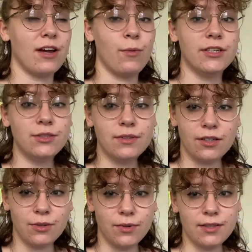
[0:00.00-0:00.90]
I went to
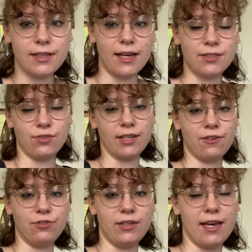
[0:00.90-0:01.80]
another one. I saw like
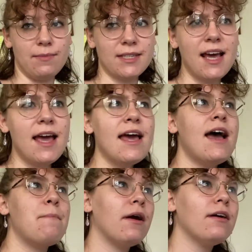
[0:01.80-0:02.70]
a few games.
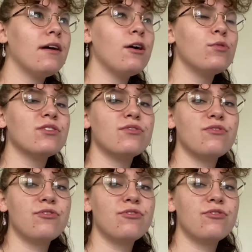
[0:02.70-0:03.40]
Mario Kart was